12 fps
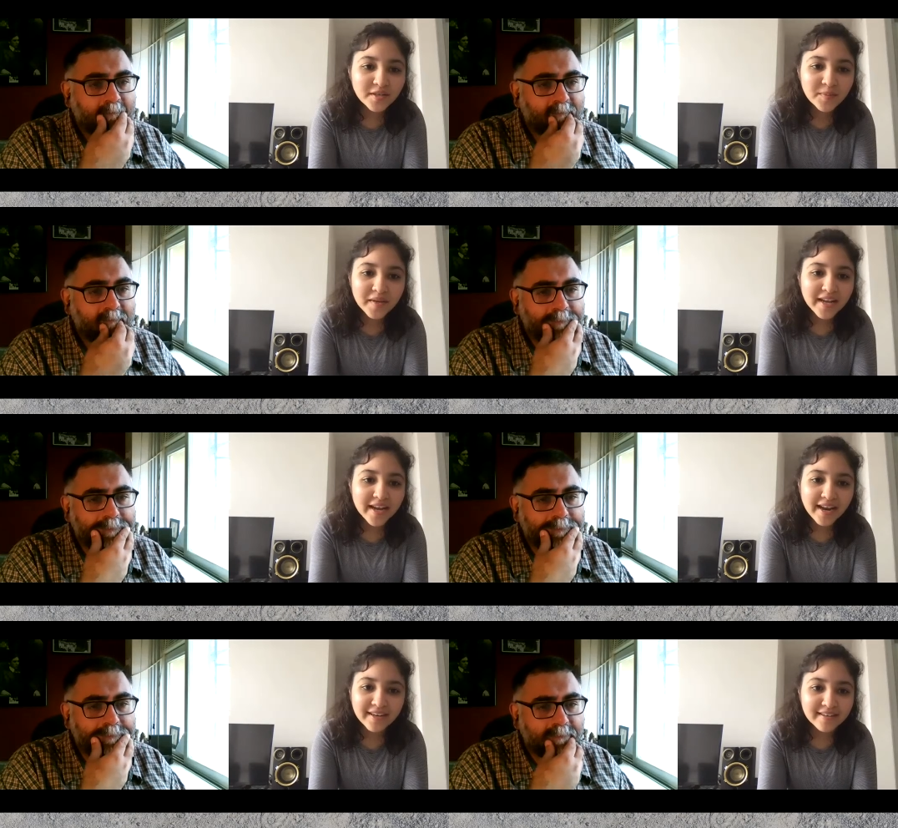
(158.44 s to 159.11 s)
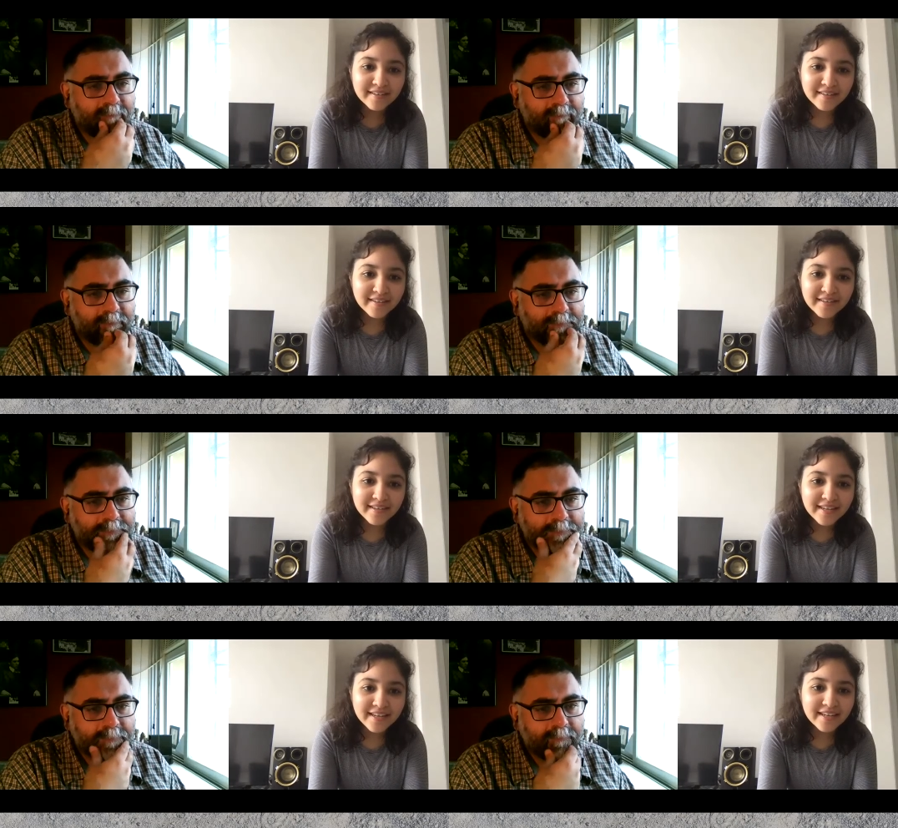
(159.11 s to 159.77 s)
Speaker 1: to be an actor?
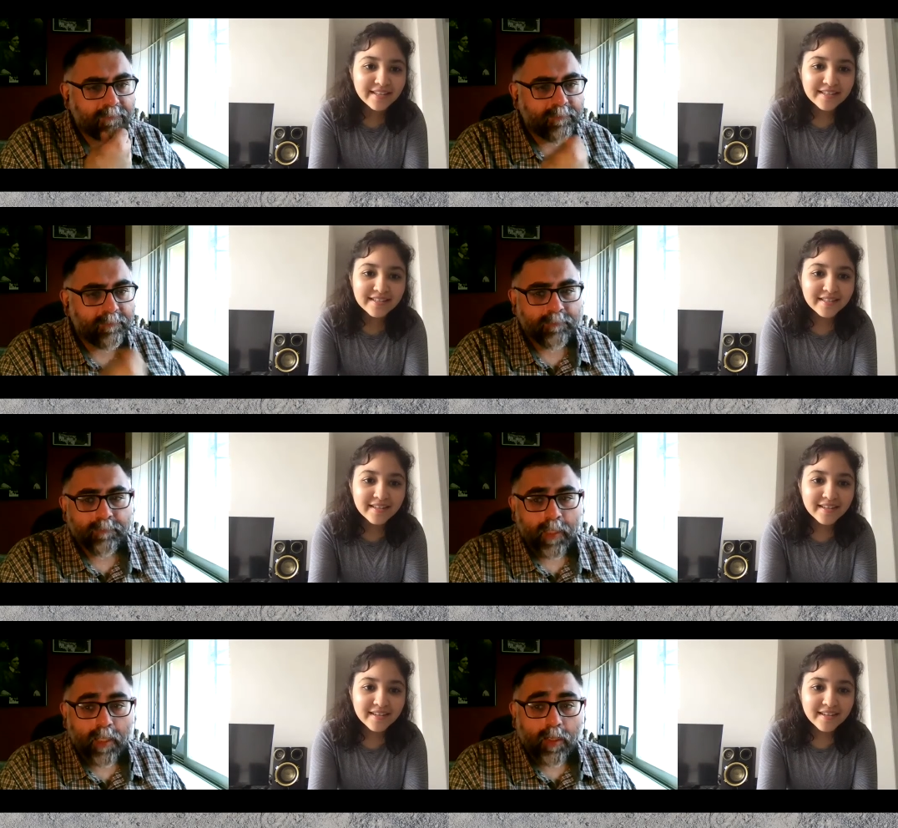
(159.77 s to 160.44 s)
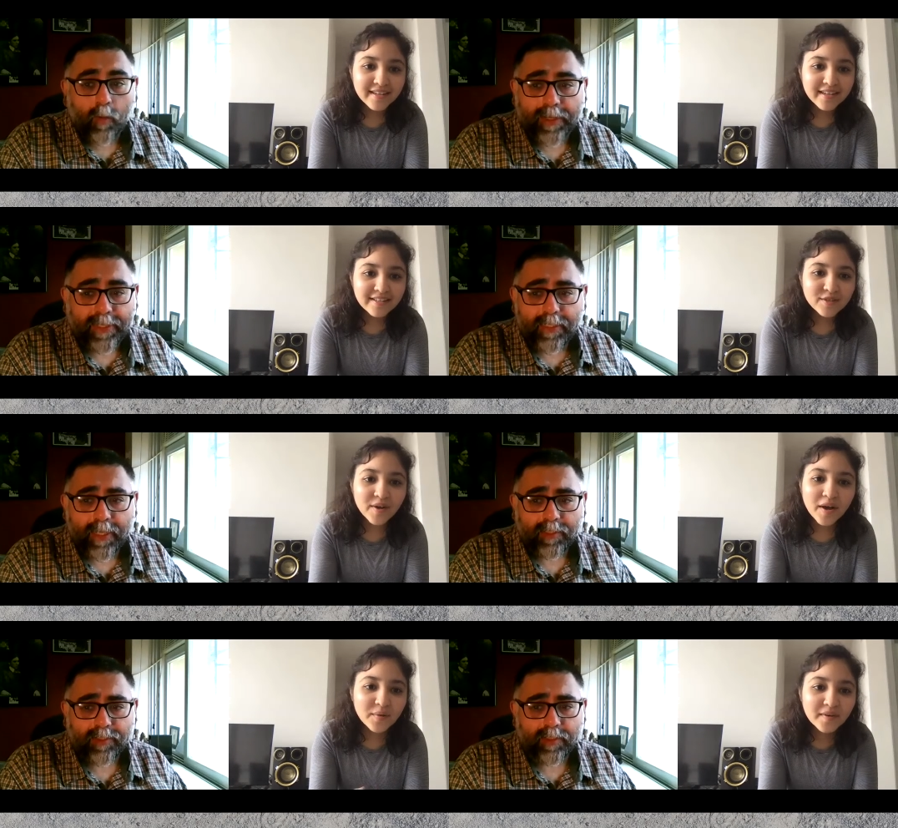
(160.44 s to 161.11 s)
It.
Speaker 2: No, I didn't
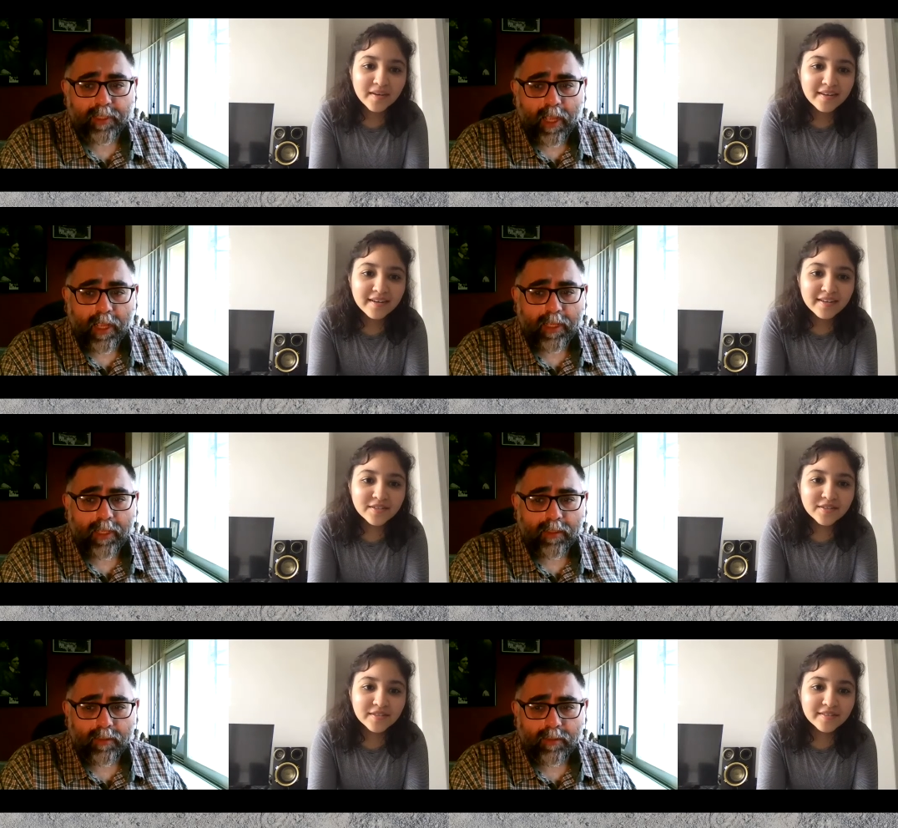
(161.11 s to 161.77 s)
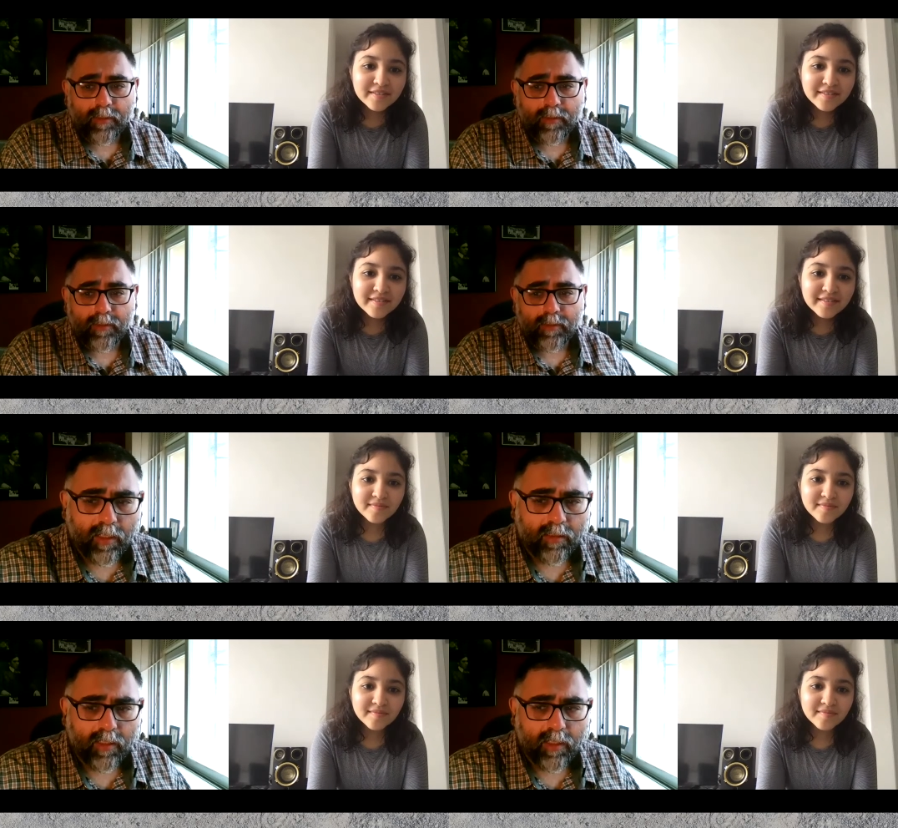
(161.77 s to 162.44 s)
uh-huh. actually. I,
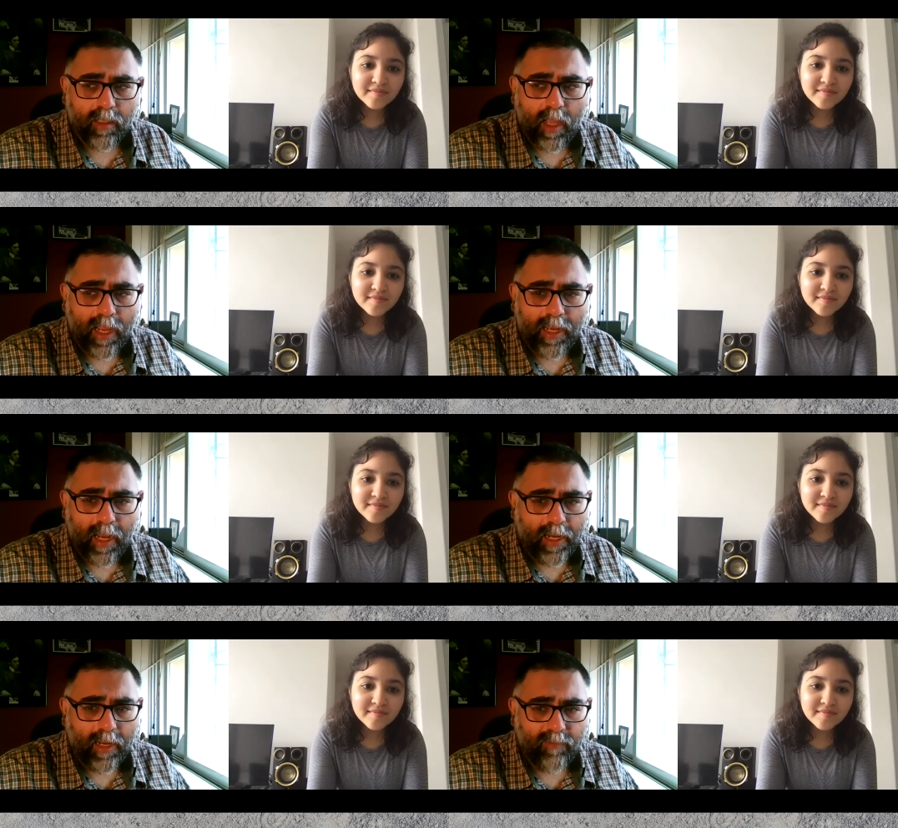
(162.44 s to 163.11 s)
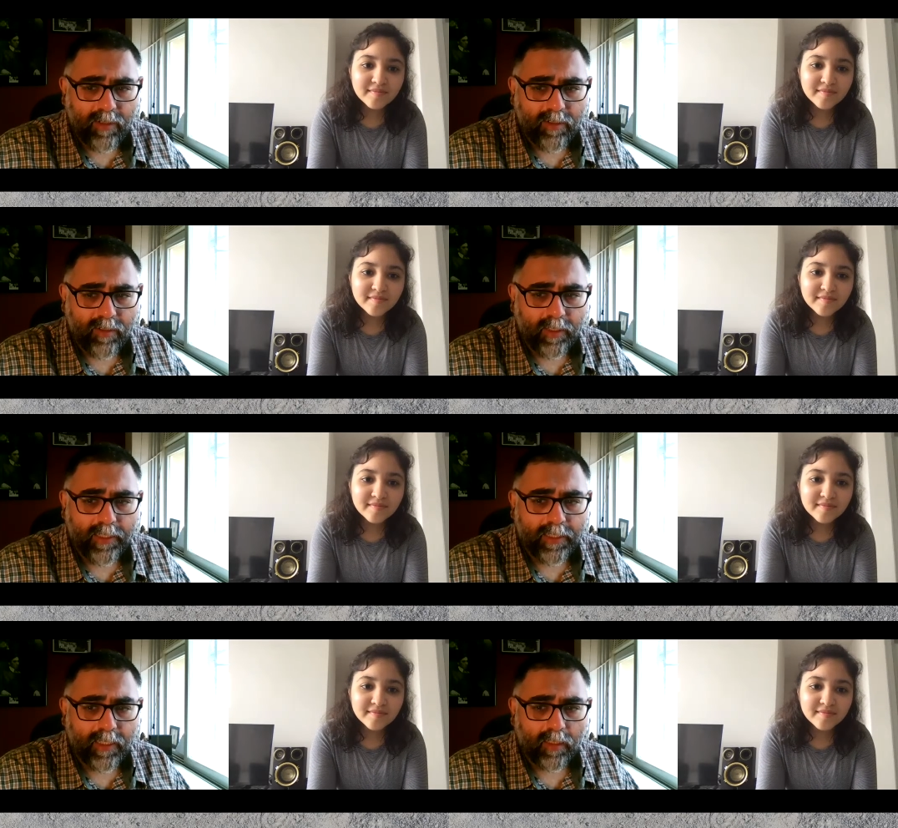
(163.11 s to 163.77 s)
I I haven't really
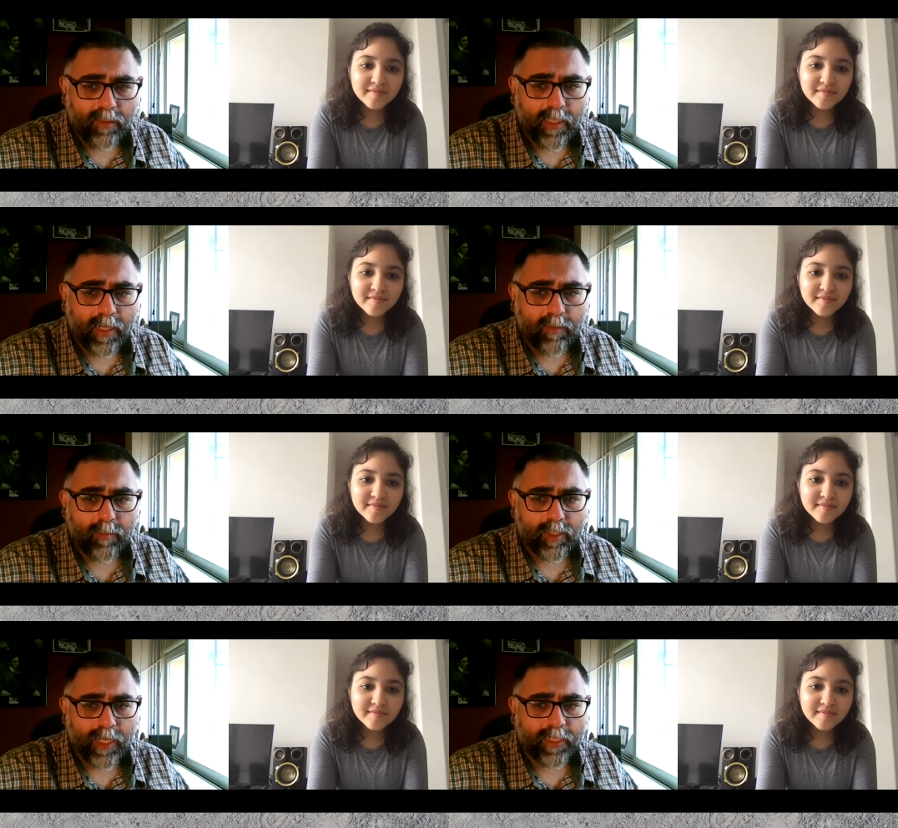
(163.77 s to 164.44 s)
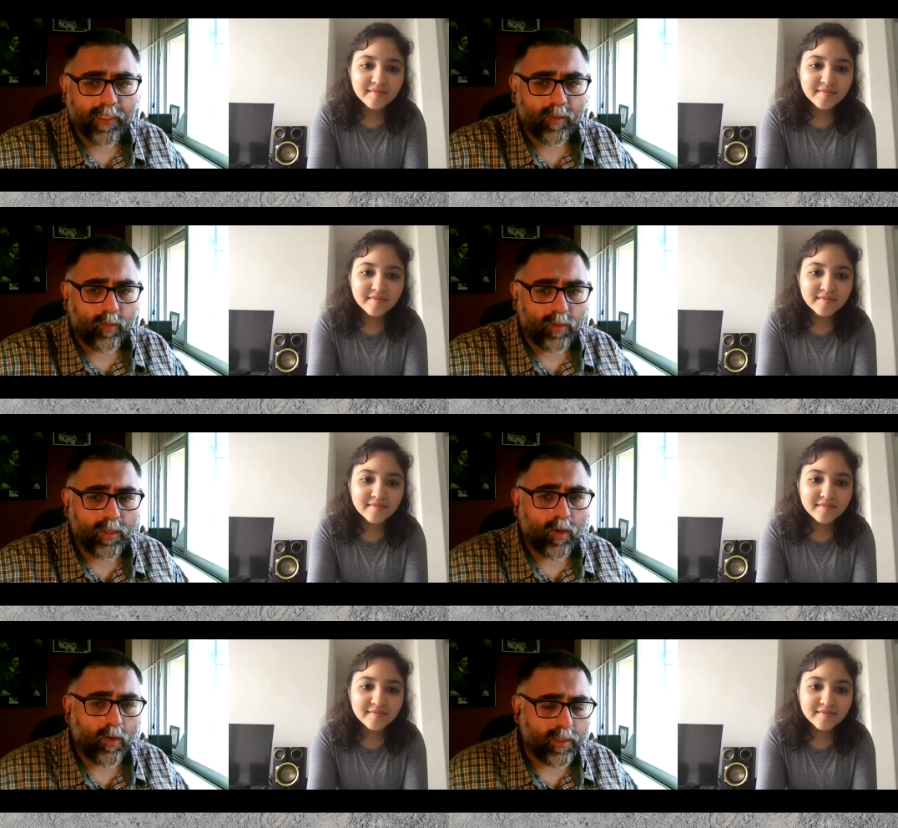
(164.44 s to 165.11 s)
done that much acting work,
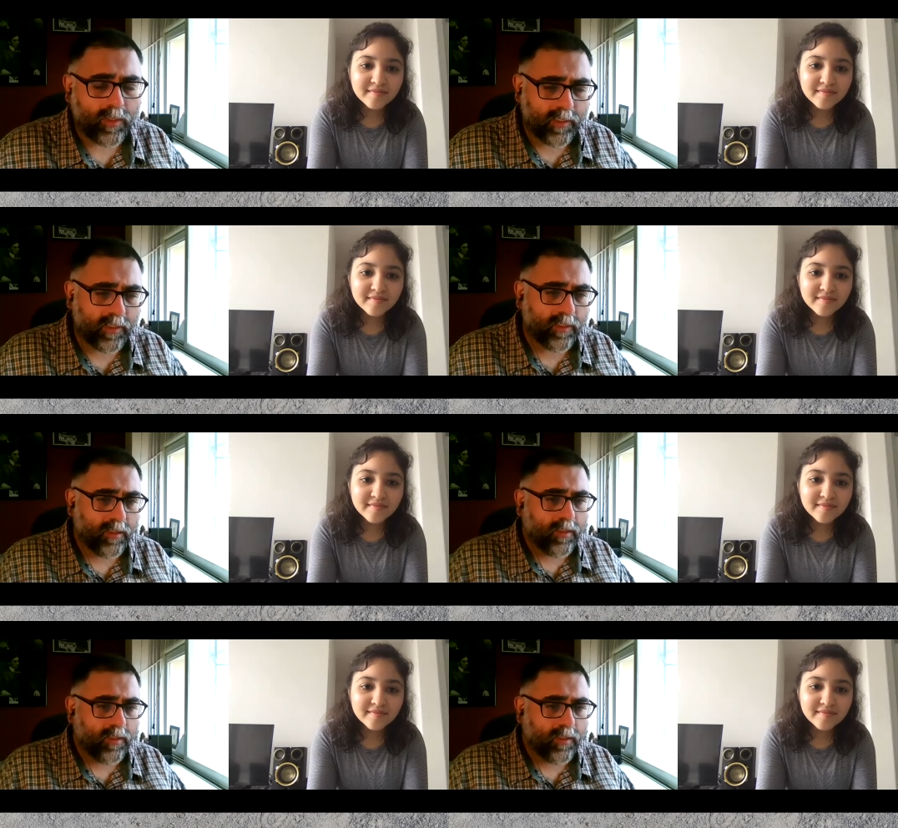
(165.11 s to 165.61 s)
honestly.